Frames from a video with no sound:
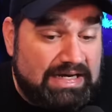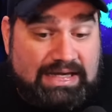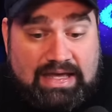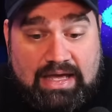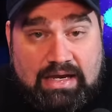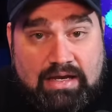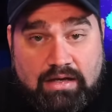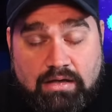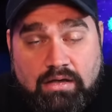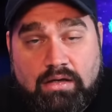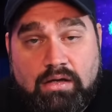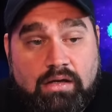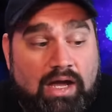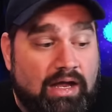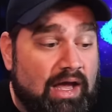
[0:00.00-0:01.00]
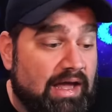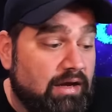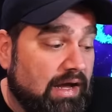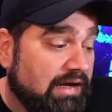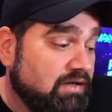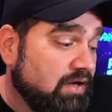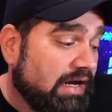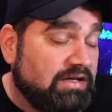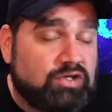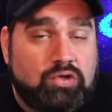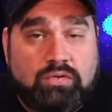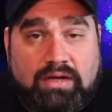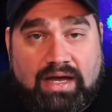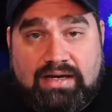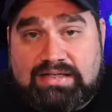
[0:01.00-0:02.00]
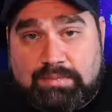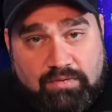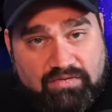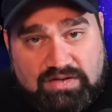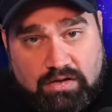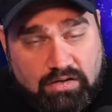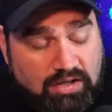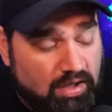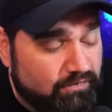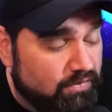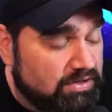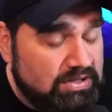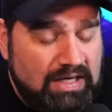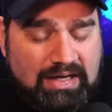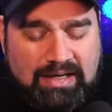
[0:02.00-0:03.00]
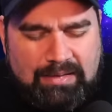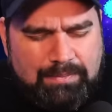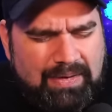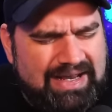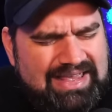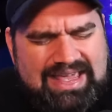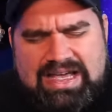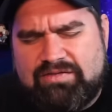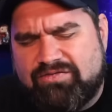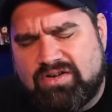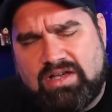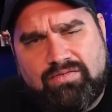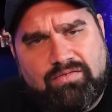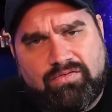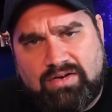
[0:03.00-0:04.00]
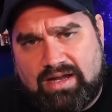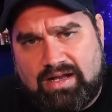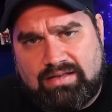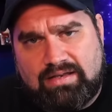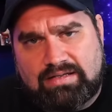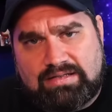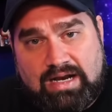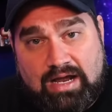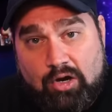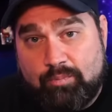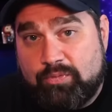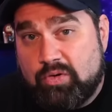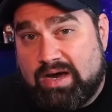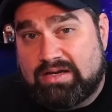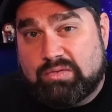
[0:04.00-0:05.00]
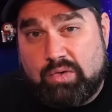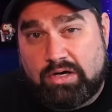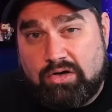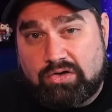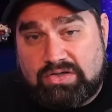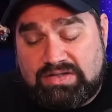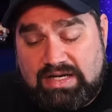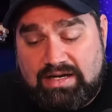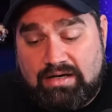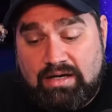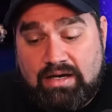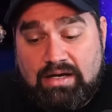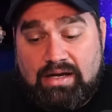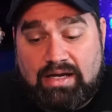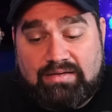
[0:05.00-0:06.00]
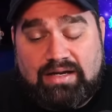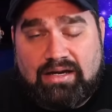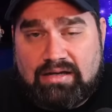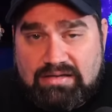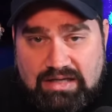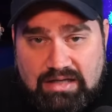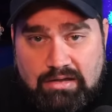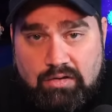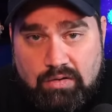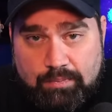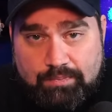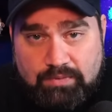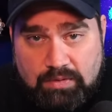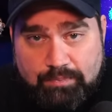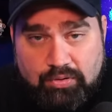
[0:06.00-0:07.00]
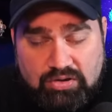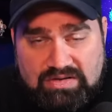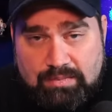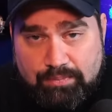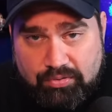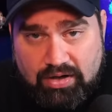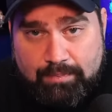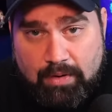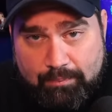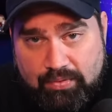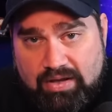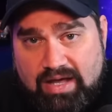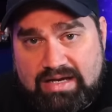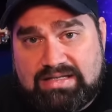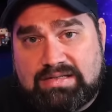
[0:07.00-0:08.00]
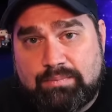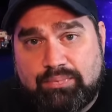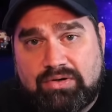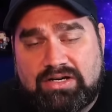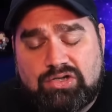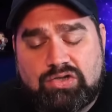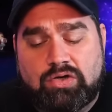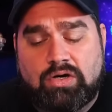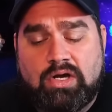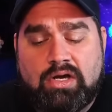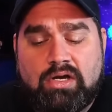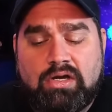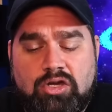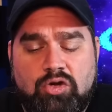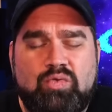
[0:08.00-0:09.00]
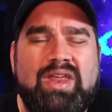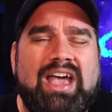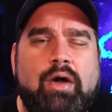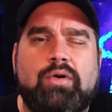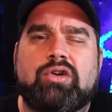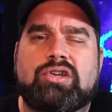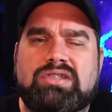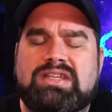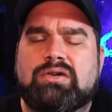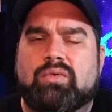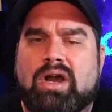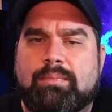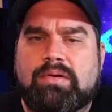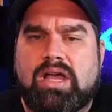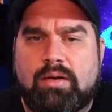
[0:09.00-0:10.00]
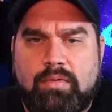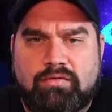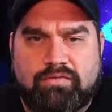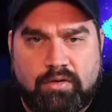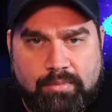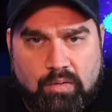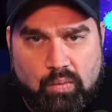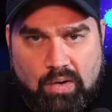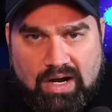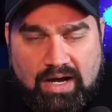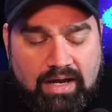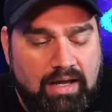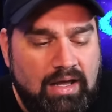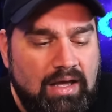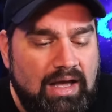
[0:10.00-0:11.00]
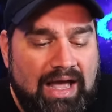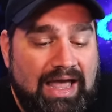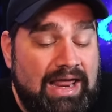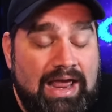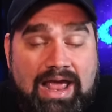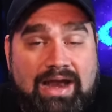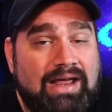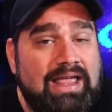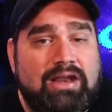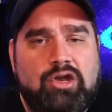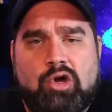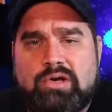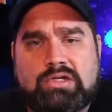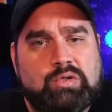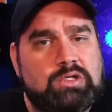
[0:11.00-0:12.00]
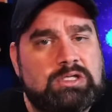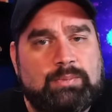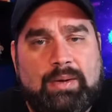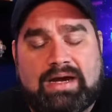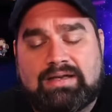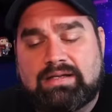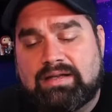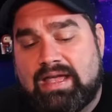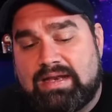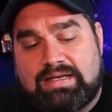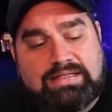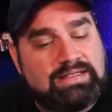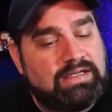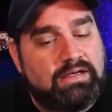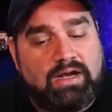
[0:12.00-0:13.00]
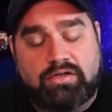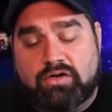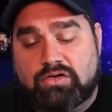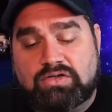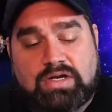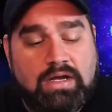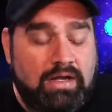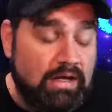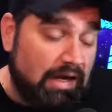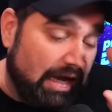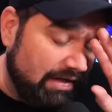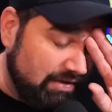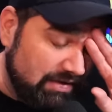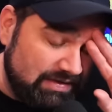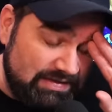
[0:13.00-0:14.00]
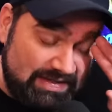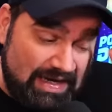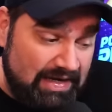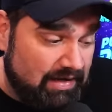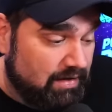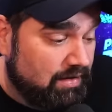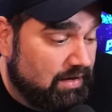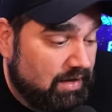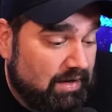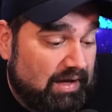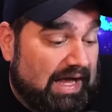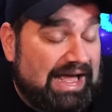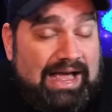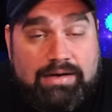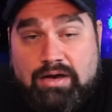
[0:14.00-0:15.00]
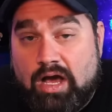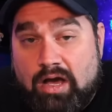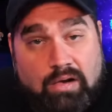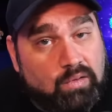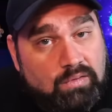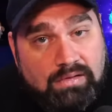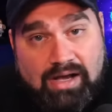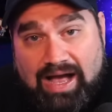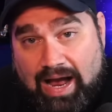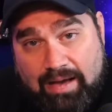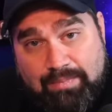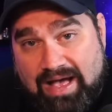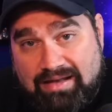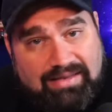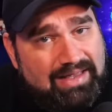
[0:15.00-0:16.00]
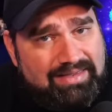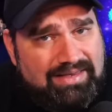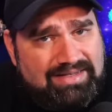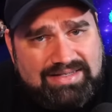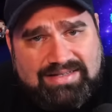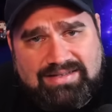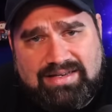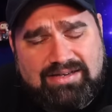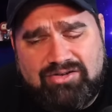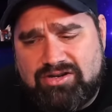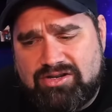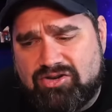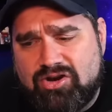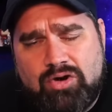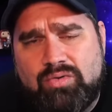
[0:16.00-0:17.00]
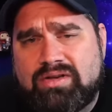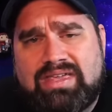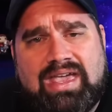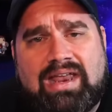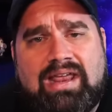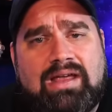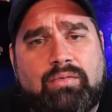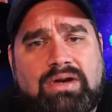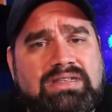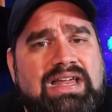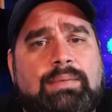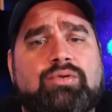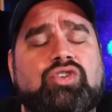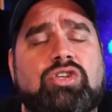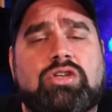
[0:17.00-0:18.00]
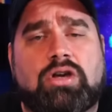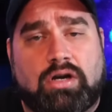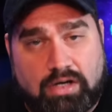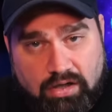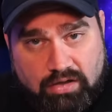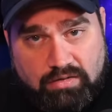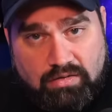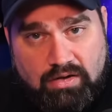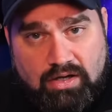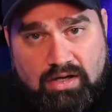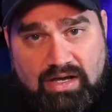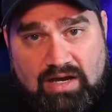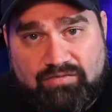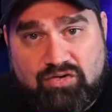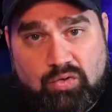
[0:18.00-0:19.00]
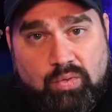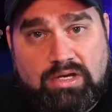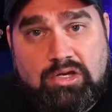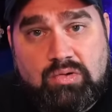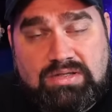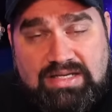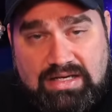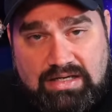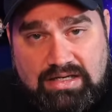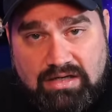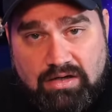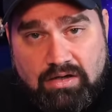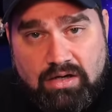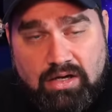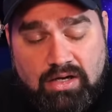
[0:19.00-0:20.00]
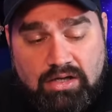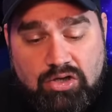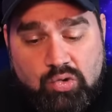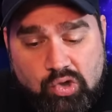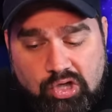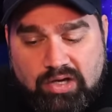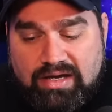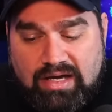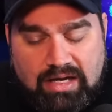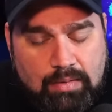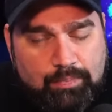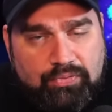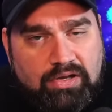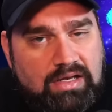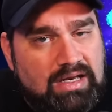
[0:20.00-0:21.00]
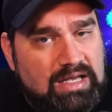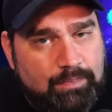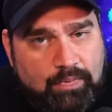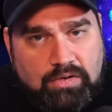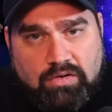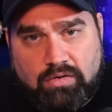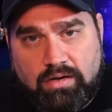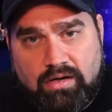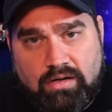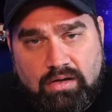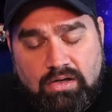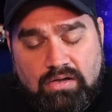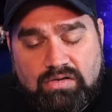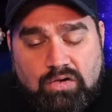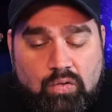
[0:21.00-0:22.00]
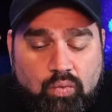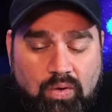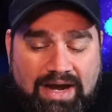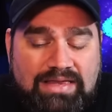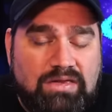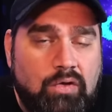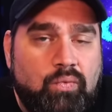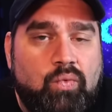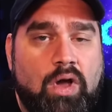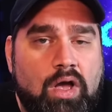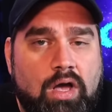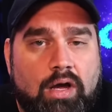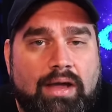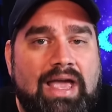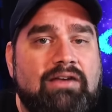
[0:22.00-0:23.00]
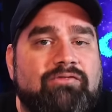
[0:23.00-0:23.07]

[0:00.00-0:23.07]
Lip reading: I get it. I do like some of his other coverage, but I can't forgive and forget this. And I hope you guys will understand as I continue to put some apply some pressure, you now understand where I'm coming from and why. And again, no disrespect to Lady C and others. I'm not letting this, you don't get a redemption card after what you did here. You look like a complete hypocrite. So right the wrong.